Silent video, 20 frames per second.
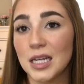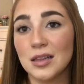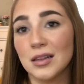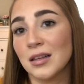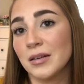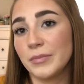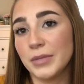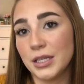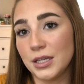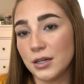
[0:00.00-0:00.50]

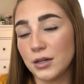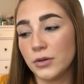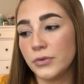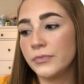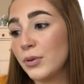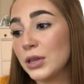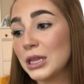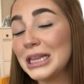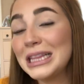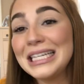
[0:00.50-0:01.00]
Let me know.
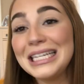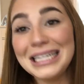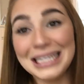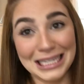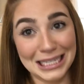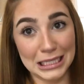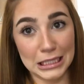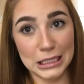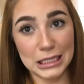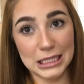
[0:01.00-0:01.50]

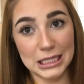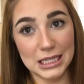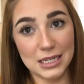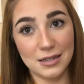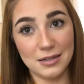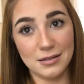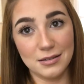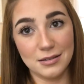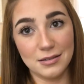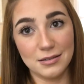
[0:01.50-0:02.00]
Please
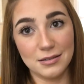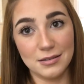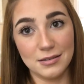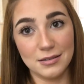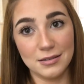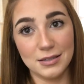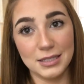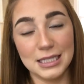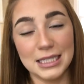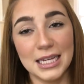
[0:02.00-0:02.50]

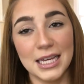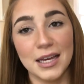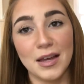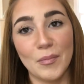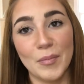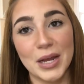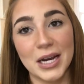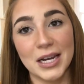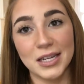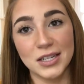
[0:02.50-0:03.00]
take
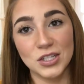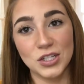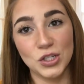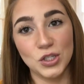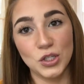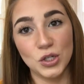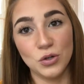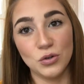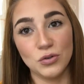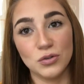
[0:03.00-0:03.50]
a minute
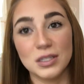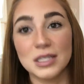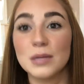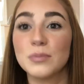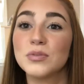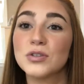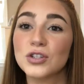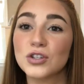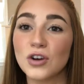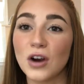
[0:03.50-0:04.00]
to
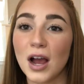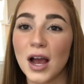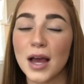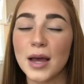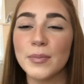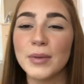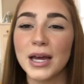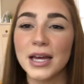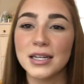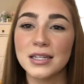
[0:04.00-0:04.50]

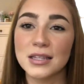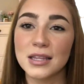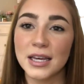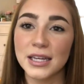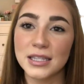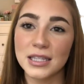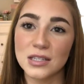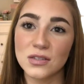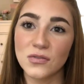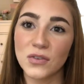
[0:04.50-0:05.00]
subscribe and
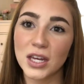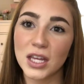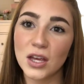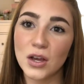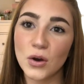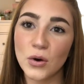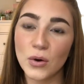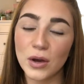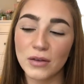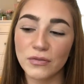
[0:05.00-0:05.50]
like this
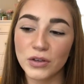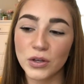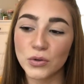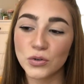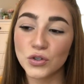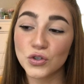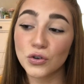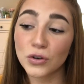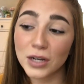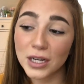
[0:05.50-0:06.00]
video if you
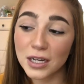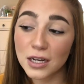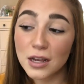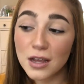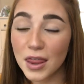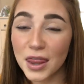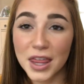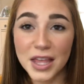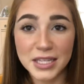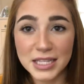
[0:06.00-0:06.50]
enjoyed
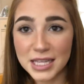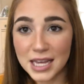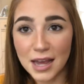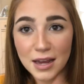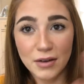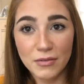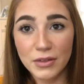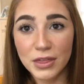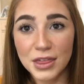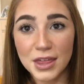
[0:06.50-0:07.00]
this
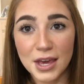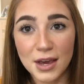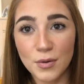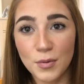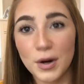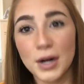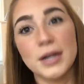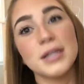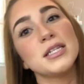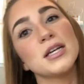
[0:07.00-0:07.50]
kind of a thing
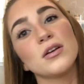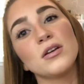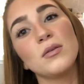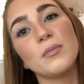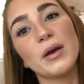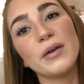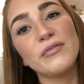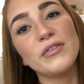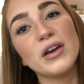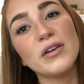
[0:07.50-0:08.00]
where I tell you
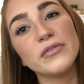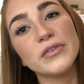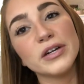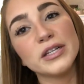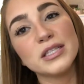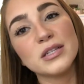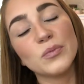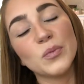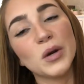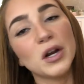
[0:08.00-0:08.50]
my
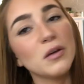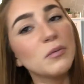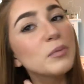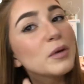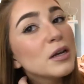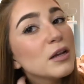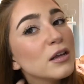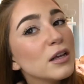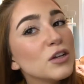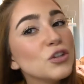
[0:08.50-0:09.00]
favorites and what I've
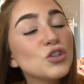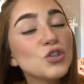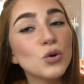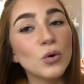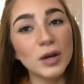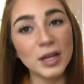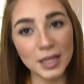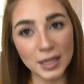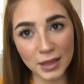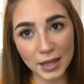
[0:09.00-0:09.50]
been
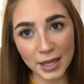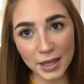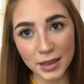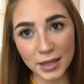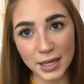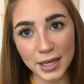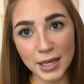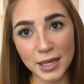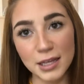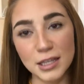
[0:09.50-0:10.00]
enjoying
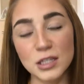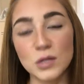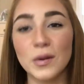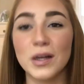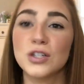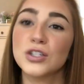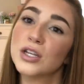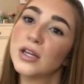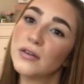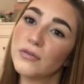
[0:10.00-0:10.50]
lately,
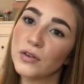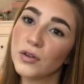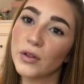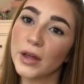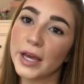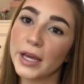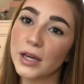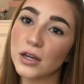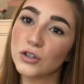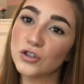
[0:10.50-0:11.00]
especially if you
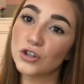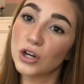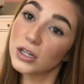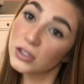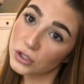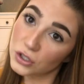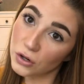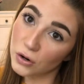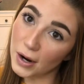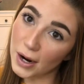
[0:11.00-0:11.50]
like
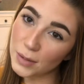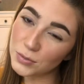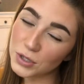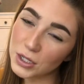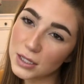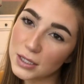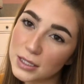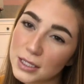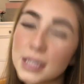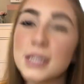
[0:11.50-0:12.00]
drugstore
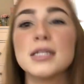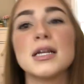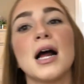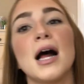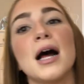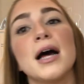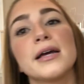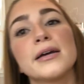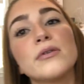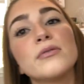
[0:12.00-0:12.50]
options, because
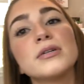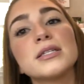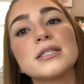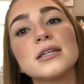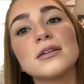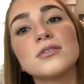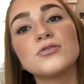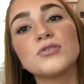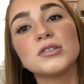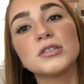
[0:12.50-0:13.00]
I always
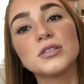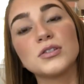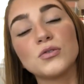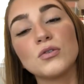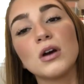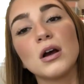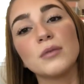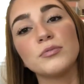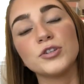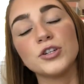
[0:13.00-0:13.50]
like
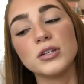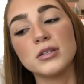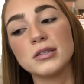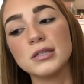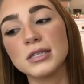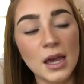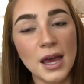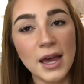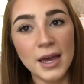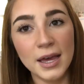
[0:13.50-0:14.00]
drugstore
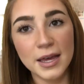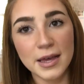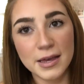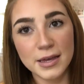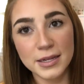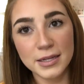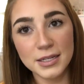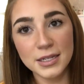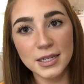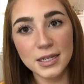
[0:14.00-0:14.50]
options.
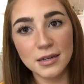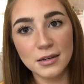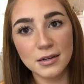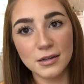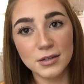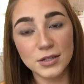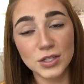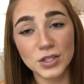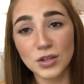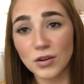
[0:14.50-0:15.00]
And
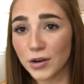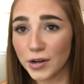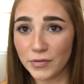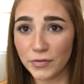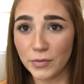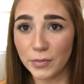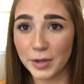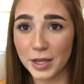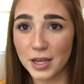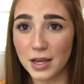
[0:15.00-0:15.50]
sorry
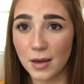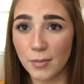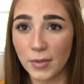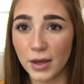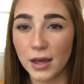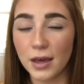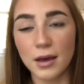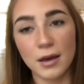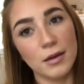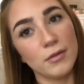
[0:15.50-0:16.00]
for being
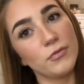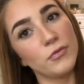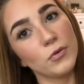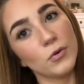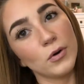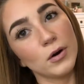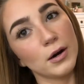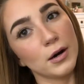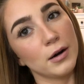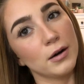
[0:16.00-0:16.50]
MIA
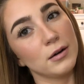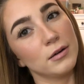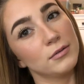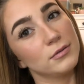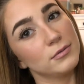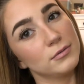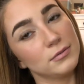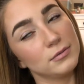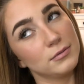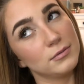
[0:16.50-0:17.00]
for
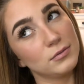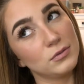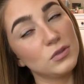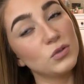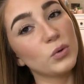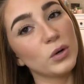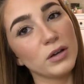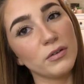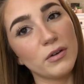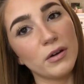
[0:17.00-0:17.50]

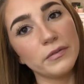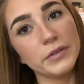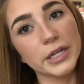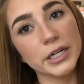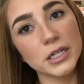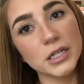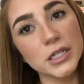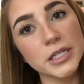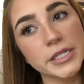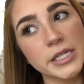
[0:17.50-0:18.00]
25
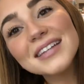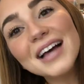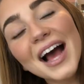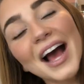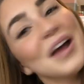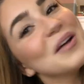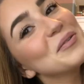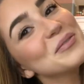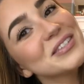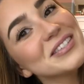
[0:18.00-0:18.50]
years.
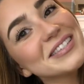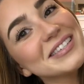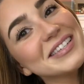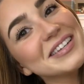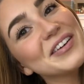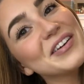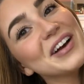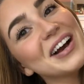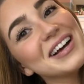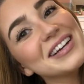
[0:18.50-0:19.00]
I will
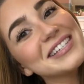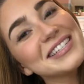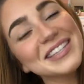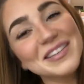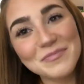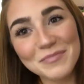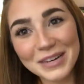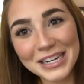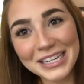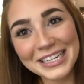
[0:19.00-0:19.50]
see you guys
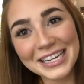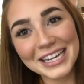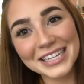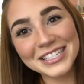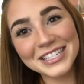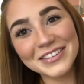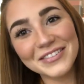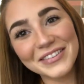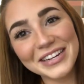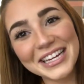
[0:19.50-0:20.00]
in my
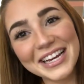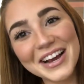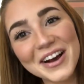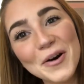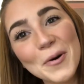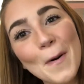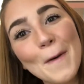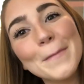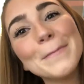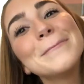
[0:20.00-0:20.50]
next
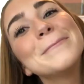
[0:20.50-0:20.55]
video.